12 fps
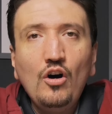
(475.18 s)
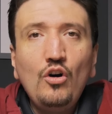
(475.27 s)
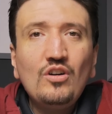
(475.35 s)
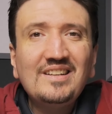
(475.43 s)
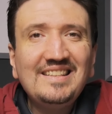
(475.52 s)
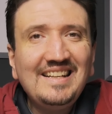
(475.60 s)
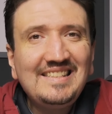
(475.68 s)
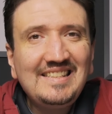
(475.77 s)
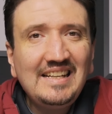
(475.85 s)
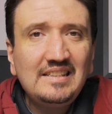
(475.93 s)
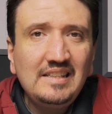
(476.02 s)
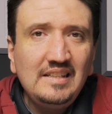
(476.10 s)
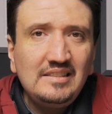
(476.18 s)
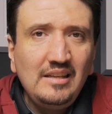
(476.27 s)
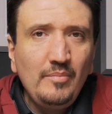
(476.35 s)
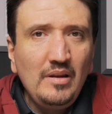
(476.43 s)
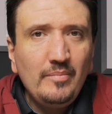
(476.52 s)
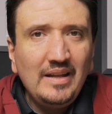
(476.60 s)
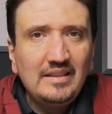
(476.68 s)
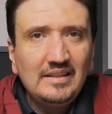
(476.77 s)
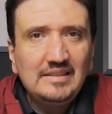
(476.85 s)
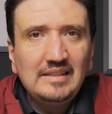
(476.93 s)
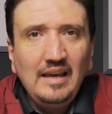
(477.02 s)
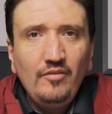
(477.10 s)
or the 33mm
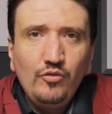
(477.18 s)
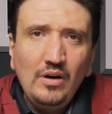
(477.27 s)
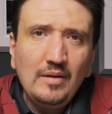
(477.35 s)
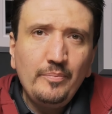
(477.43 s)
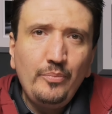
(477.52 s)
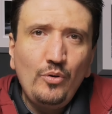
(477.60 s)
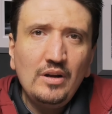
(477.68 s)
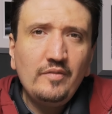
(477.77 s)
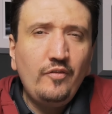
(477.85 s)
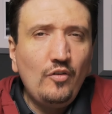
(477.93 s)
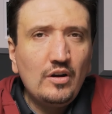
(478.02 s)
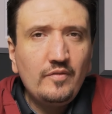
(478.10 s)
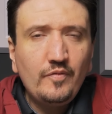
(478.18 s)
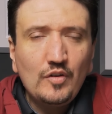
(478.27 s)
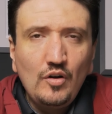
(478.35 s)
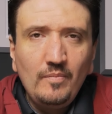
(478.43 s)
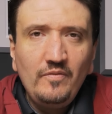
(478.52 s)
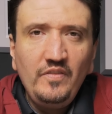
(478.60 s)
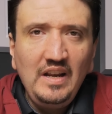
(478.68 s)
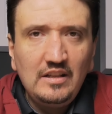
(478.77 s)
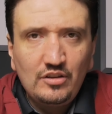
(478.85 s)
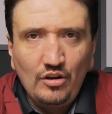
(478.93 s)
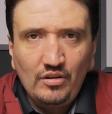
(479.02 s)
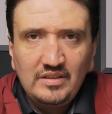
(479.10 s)
f1.4 from
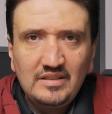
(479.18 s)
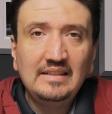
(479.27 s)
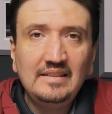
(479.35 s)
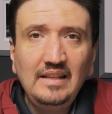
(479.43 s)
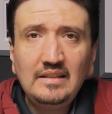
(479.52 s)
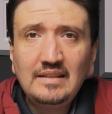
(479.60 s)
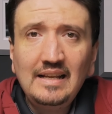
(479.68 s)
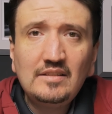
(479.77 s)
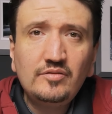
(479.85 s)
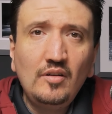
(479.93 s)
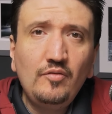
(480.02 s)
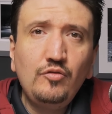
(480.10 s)
Viltrox. This lens from